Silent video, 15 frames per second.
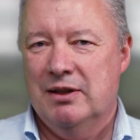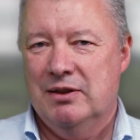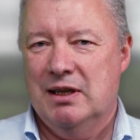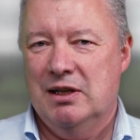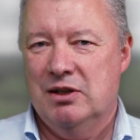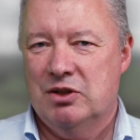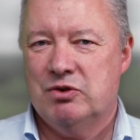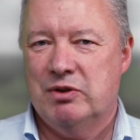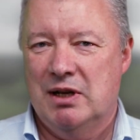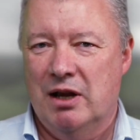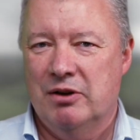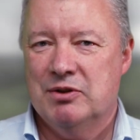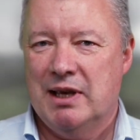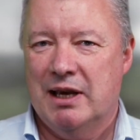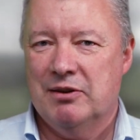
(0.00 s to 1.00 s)
The industry
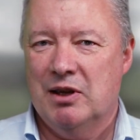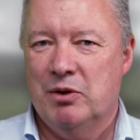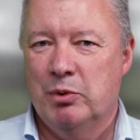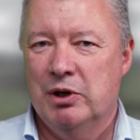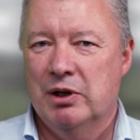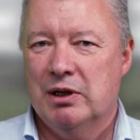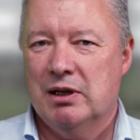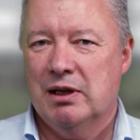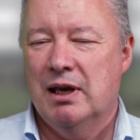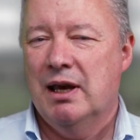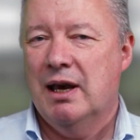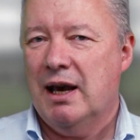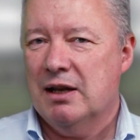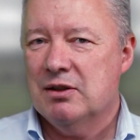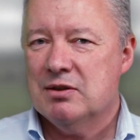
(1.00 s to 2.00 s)
knows how they work
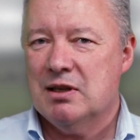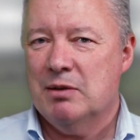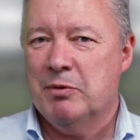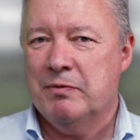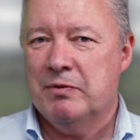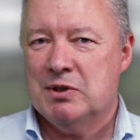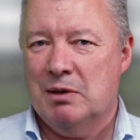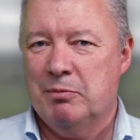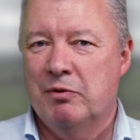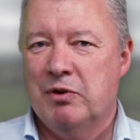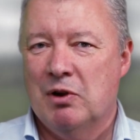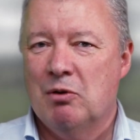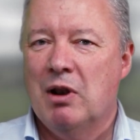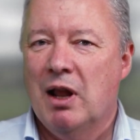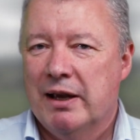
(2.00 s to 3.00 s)
and some of
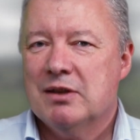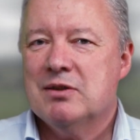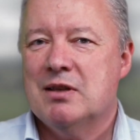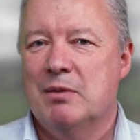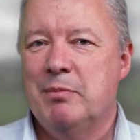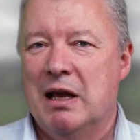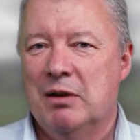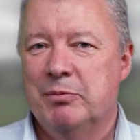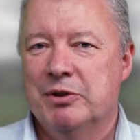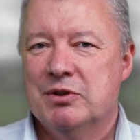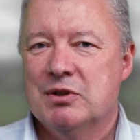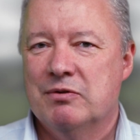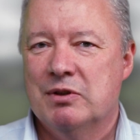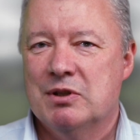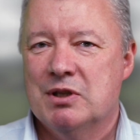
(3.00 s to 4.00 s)
you like some
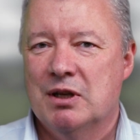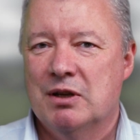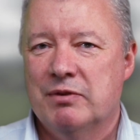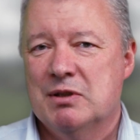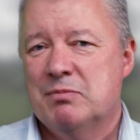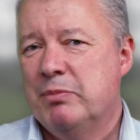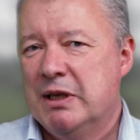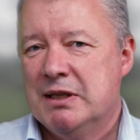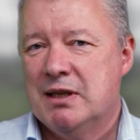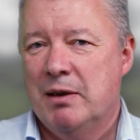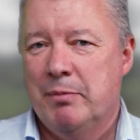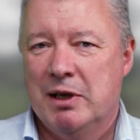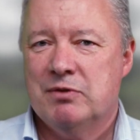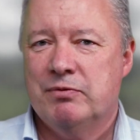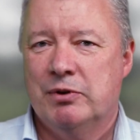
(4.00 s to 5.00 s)
elements of the service.
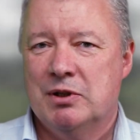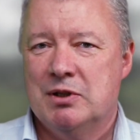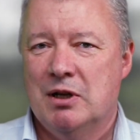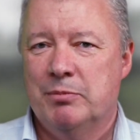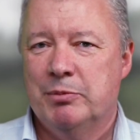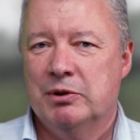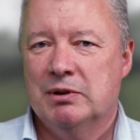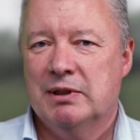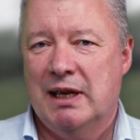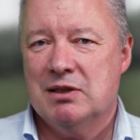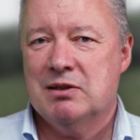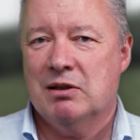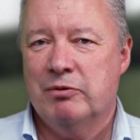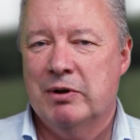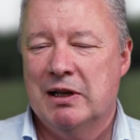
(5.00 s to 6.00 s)
BCMS, for example,
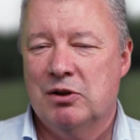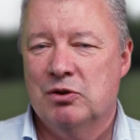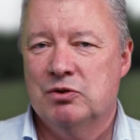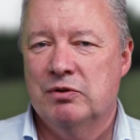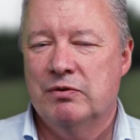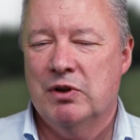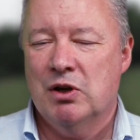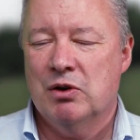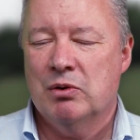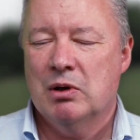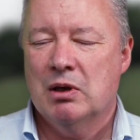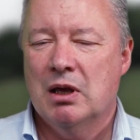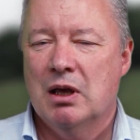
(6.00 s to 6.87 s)
gets a really good review.